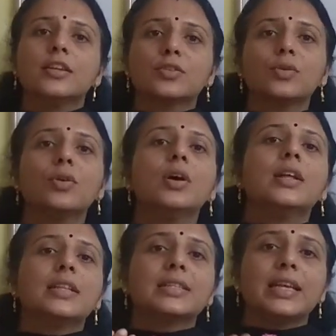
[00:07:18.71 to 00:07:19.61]
So
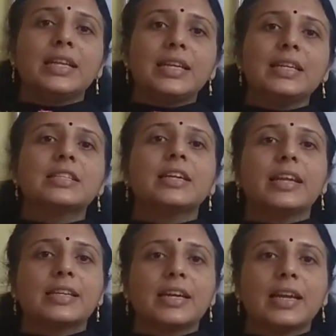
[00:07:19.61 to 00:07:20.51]
this integer
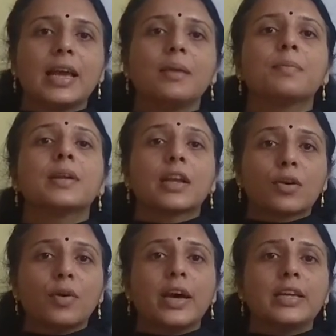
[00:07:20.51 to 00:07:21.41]
data type
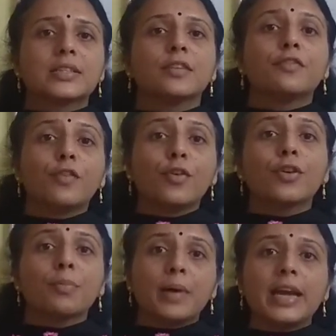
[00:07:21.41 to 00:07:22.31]
requires
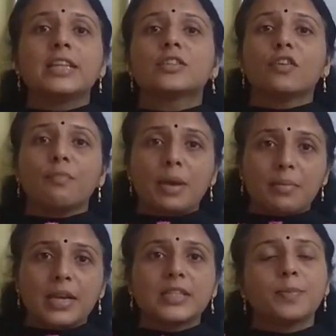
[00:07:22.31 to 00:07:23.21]
4 bytes of
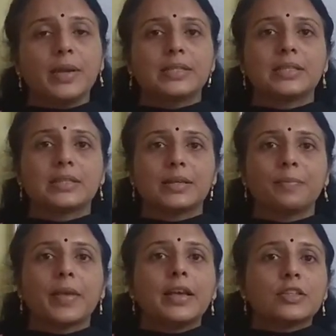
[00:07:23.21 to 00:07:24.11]
memory spaces.
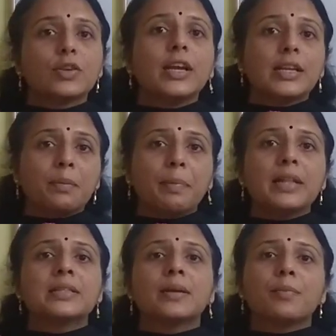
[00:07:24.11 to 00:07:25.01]
So it
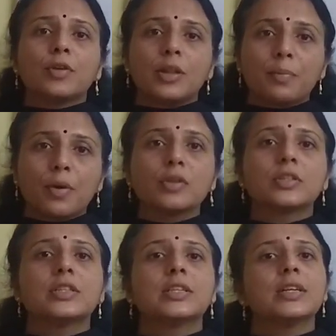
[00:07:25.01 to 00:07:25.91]
depends upon the
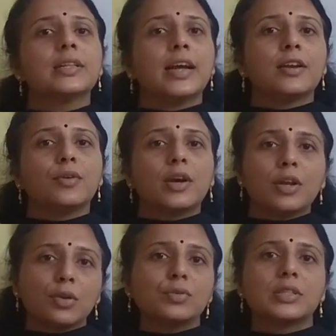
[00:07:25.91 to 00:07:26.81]
processor that you are
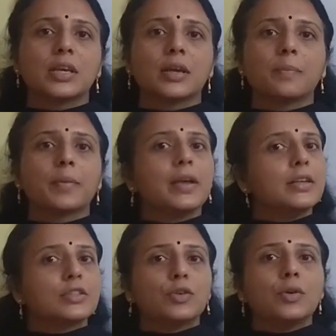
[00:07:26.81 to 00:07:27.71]
using.
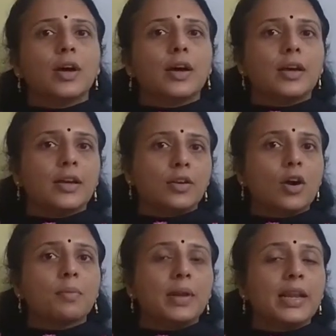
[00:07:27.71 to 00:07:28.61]
So
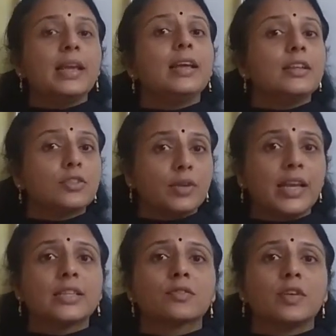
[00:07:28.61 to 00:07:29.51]
normally in
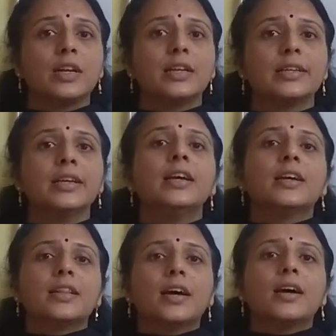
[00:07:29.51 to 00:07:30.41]
today's world,
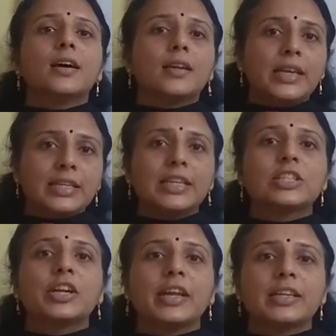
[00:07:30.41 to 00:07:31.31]
the
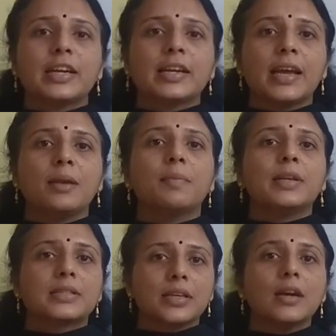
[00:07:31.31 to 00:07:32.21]
integer data type
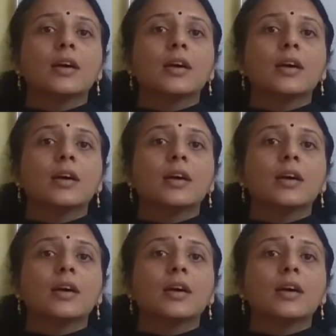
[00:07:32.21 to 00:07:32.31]
is